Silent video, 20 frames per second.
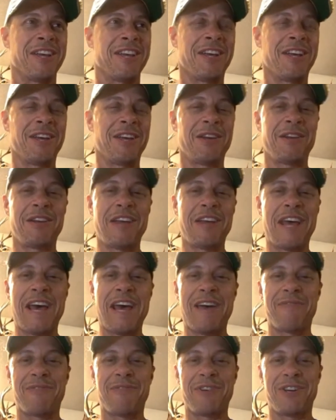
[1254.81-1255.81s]
and
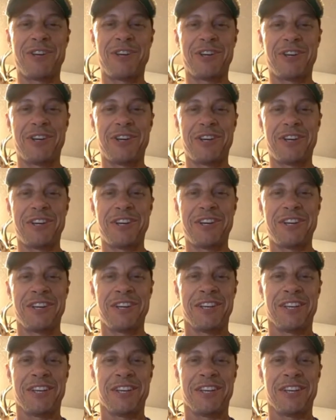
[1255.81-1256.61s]
Africa.